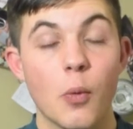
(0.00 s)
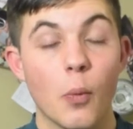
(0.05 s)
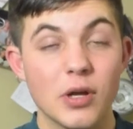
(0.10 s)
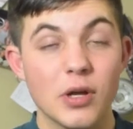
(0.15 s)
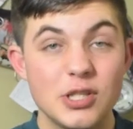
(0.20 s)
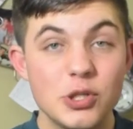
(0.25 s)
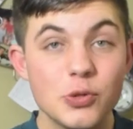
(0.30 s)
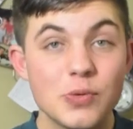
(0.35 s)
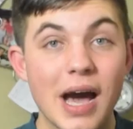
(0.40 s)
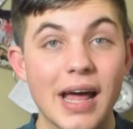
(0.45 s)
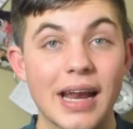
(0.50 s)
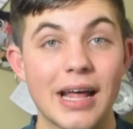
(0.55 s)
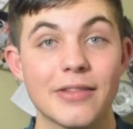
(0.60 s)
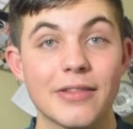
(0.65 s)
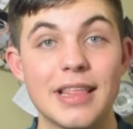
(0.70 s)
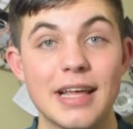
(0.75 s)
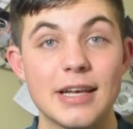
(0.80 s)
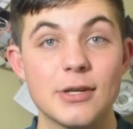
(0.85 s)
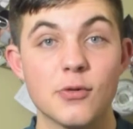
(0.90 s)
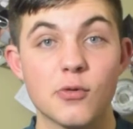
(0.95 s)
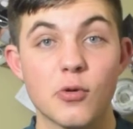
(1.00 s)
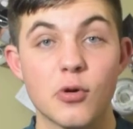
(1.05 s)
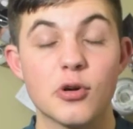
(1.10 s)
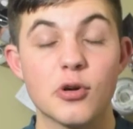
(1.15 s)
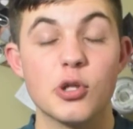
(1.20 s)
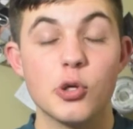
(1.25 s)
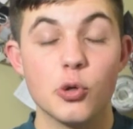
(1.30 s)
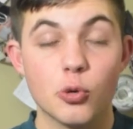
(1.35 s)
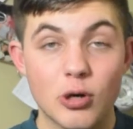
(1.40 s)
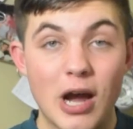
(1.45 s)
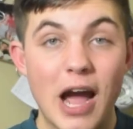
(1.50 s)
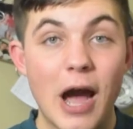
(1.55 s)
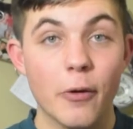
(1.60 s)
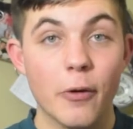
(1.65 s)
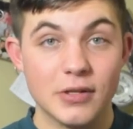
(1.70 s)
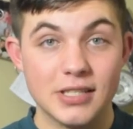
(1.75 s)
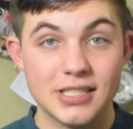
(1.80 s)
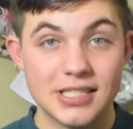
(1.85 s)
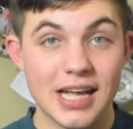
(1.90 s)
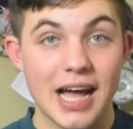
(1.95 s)
Once you got out that door, you were
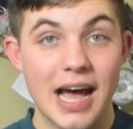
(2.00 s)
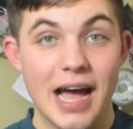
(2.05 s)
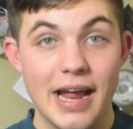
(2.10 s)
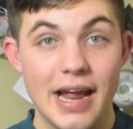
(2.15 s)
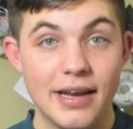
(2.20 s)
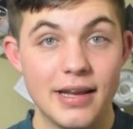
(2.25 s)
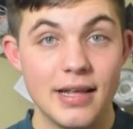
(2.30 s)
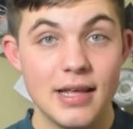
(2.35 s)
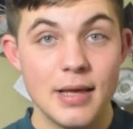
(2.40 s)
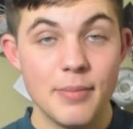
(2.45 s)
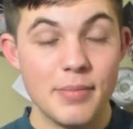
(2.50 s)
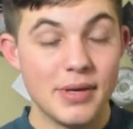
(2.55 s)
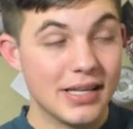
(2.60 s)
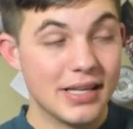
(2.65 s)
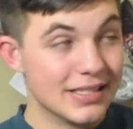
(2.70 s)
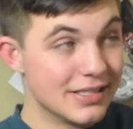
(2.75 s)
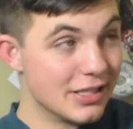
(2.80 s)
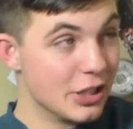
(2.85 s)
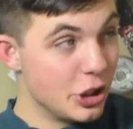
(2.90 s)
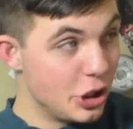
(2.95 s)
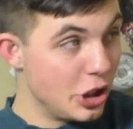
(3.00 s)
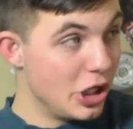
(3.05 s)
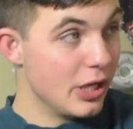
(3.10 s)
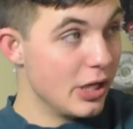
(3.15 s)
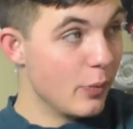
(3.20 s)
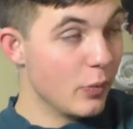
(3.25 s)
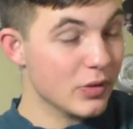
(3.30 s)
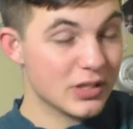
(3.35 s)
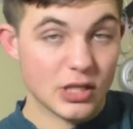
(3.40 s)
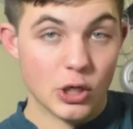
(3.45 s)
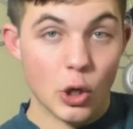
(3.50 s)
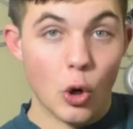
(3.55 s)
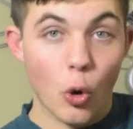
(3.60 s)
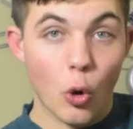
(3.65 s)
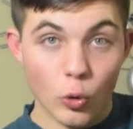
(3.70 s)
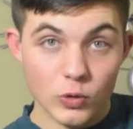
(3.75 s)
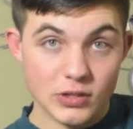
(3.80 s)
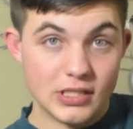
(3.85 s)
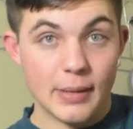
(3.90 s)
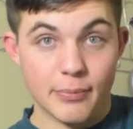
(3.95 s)
outside because the gym was in a
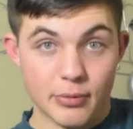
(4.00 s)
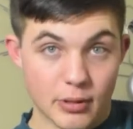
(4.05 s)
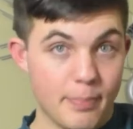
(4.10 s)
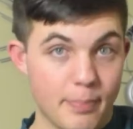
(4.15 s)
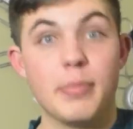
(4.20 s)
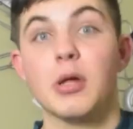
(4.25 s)
whole separate